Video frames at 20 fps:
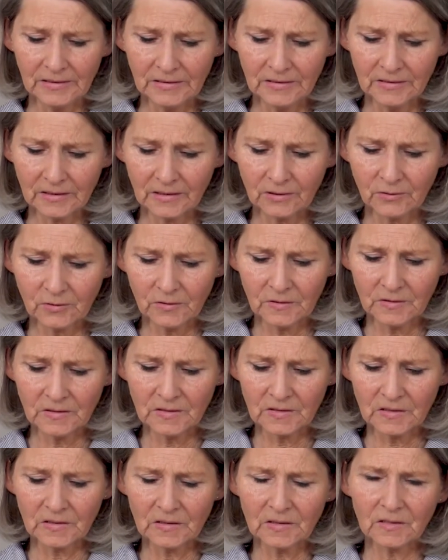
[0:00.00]
But
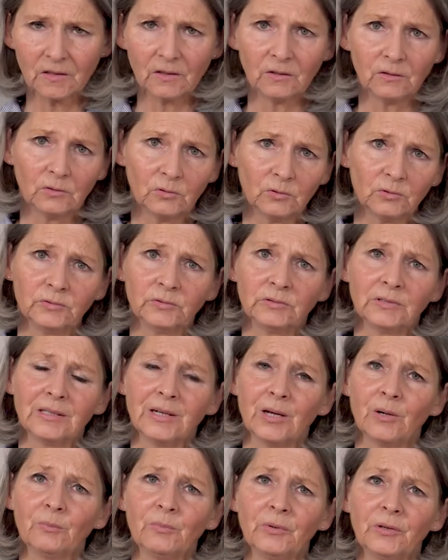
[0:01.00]
behind that,
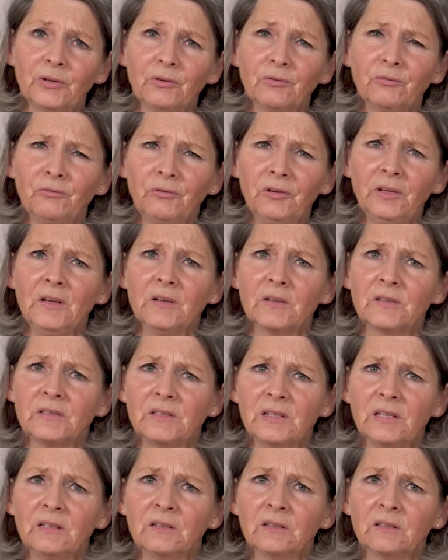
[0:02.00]
there can be
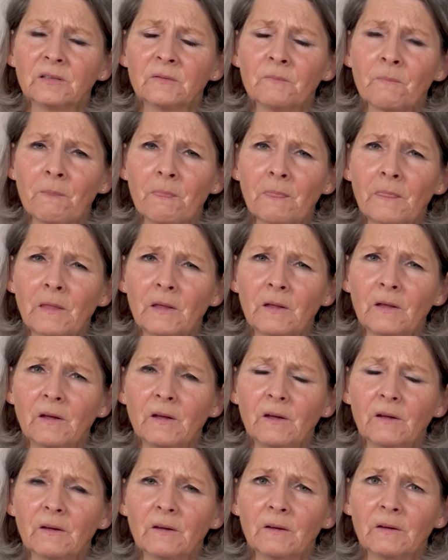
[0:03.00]
an
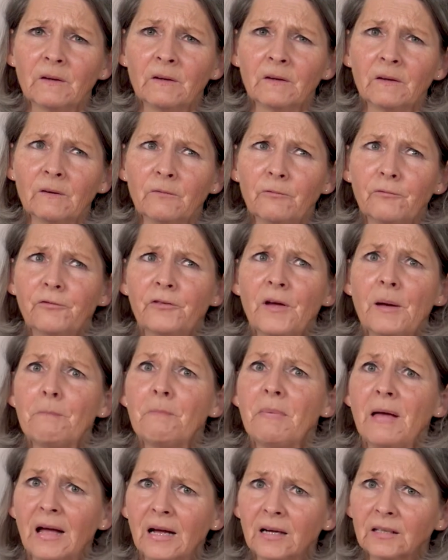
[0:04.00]
incredible number of
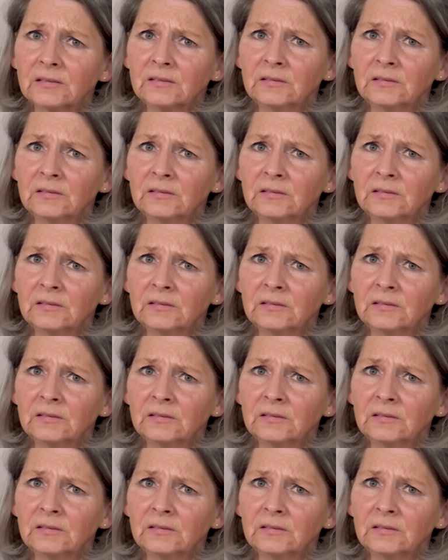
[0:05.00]
things